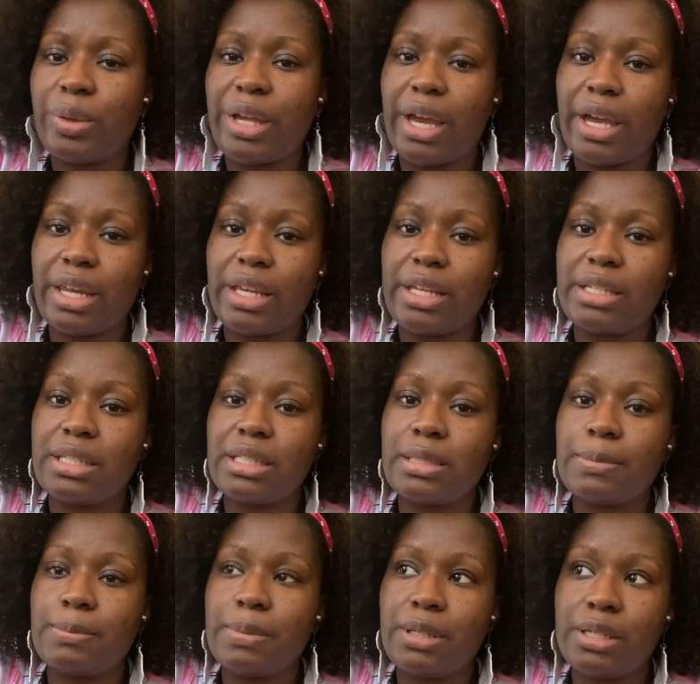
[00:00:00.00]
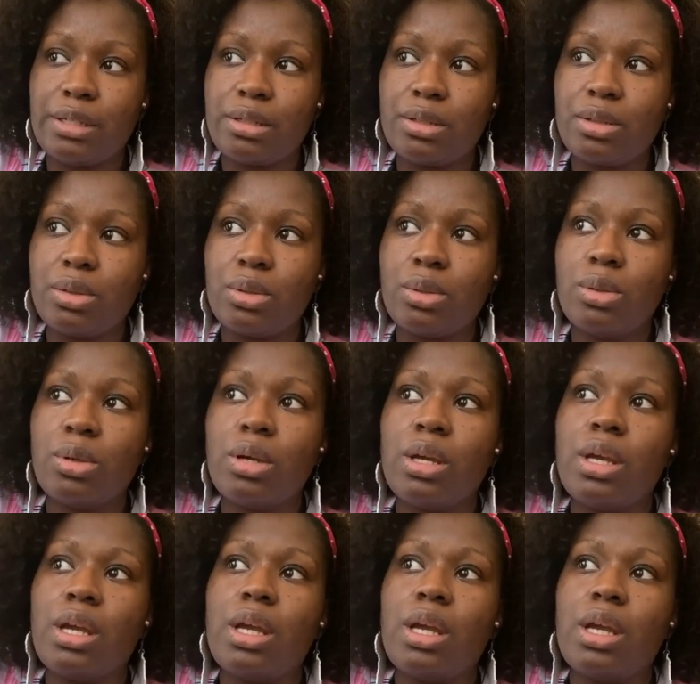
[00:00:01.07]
We had a spill